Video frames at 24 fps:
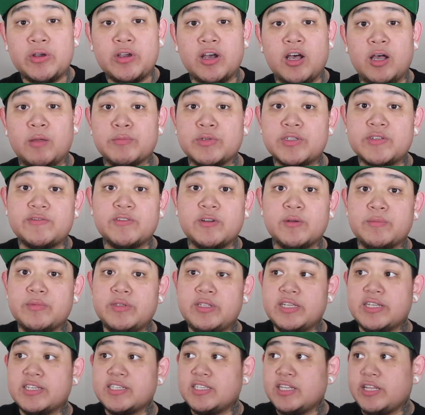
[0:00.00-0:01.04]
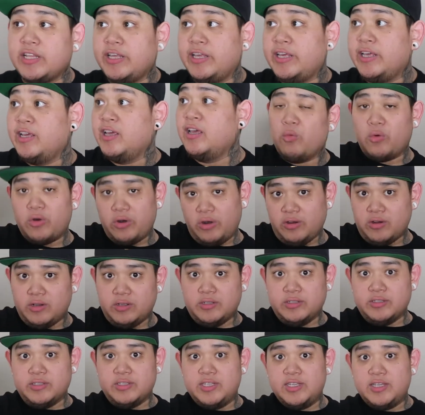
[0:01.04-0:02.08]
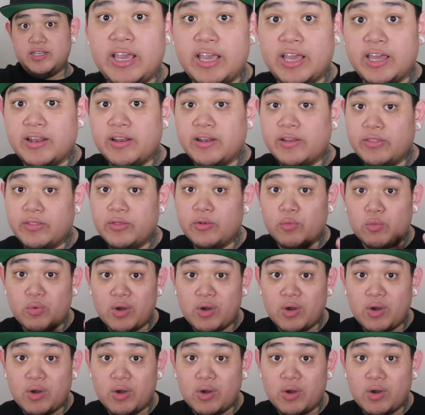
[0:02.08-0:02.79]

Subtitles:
comes from Disney World, and the